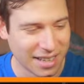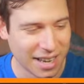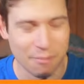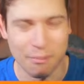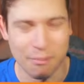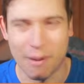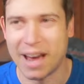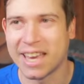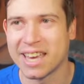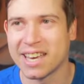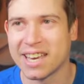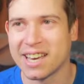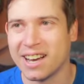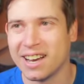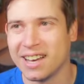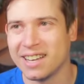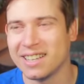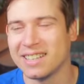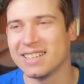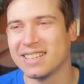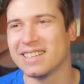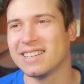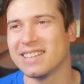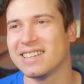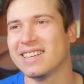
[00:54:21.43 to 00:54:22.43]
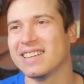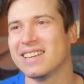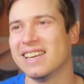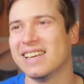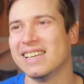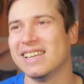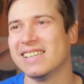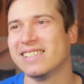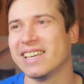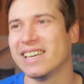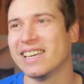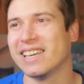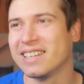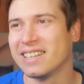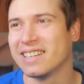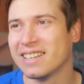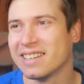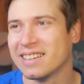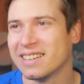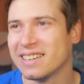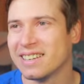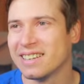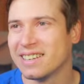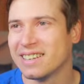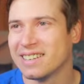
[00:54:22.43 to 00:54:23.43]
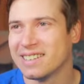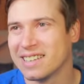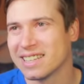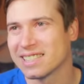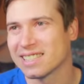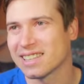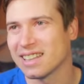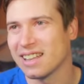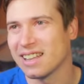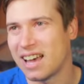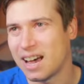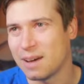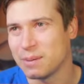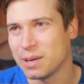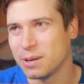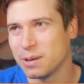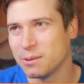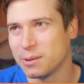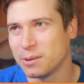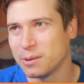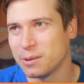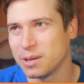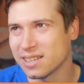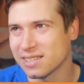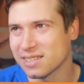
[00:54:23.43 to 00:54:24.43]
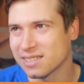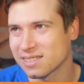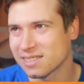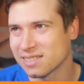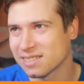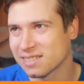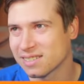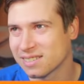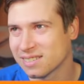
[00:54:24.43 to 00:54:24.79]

My cunt is in this lobby with us.